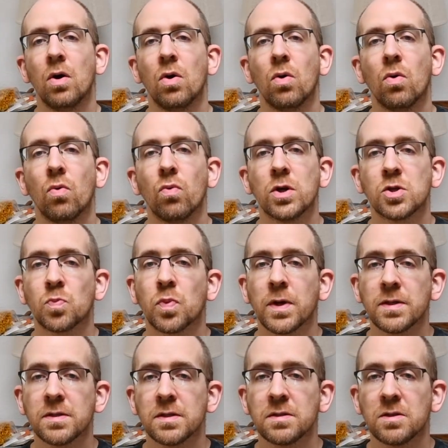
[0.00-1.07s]
Which
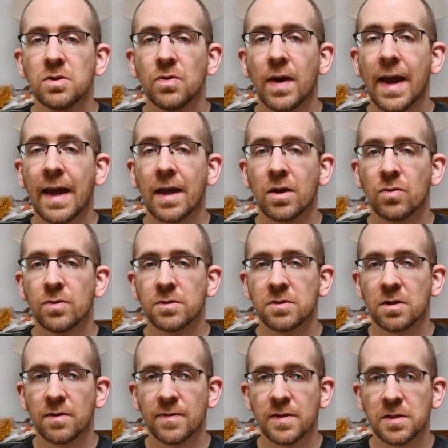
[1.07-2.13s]
brings us to annual
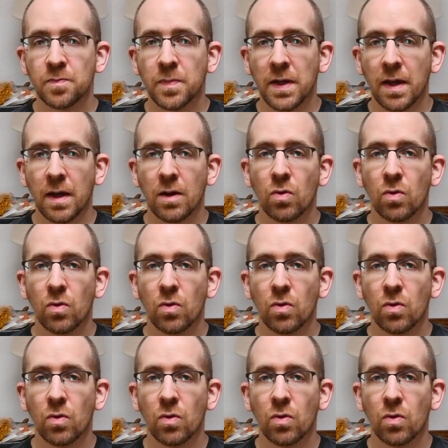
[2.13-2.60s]
service B,